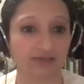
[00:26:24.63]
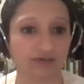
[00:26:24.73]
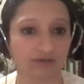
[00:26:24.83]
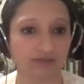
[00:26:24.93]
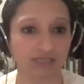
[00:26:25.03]

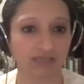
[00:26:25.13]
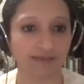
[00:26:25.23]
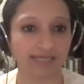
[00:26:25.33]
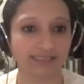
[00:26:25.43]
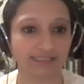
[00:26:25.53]
So the
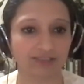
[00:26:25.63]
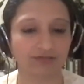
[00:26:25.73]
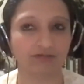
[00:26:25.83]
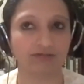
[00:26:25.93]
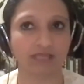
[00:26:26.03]
capacity
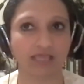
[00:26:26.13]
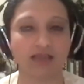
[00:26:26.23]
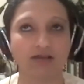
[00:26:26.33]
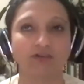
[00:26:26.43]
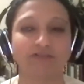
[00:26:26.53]
to
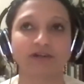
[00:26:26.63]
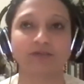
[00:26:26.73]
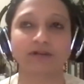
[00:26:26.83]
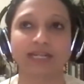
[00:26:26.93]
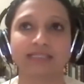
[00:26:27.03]
think of our
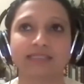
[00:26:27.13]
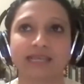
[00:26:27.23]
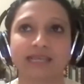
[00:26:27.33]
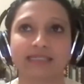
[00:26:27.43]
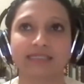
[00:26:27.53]
brains
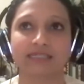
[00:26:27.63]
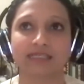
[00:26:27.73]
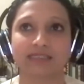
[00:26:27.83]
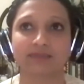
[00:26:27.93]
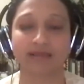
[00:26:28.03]
as
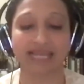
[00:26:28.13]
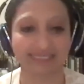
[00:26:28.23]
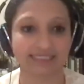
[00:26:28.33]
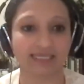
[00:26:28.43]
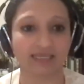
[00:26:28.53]

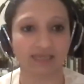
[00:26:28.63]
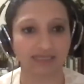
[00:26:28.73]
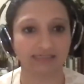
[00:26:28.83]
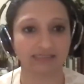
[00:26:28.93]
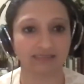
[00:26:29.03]
plastic,
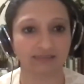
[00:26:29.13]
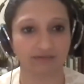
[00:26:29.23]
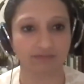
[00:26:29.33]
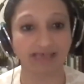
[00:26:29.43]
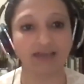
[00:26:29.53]
as
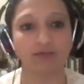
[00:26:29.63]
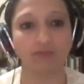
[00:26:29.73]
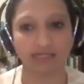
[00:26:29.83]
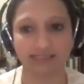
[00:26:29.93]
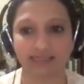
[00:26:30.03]

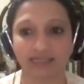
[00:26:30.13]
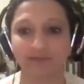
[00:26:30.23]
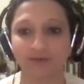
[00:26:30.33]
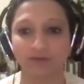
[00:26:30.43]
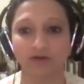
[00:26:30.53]
malleable, as
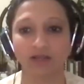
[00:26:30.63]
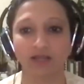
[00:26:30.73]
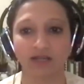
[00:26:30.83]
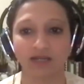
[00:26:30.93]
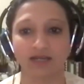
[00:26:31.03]
adaptable,
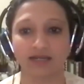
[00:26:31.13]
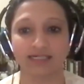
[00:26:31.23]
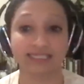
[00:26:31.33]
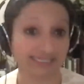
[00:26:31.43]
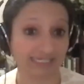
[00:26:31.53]

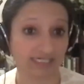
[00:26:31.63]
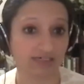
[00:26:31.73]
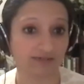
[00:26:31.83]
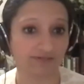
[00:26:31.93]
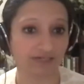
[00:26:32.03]
does
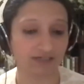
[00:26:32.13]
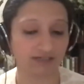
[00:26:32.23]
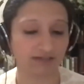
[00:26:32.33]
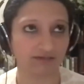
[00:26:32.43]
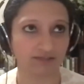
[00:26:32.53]
indeed affect
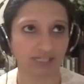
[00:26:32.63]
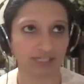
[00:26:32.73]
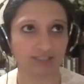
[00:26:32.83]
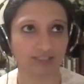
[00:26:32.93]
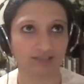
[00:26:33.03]

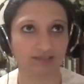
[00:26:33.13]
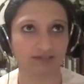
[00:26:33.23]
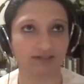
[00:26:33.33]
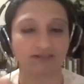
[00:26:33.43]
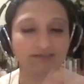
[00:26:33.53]
change
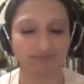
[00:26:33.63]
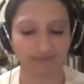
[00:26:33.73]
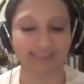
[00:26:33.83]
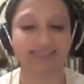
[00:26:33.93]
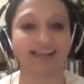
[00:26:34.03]

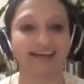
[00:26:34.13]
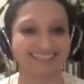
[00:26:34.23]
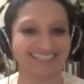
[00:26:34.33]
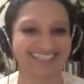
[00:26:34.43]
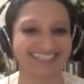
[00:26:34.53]
personality.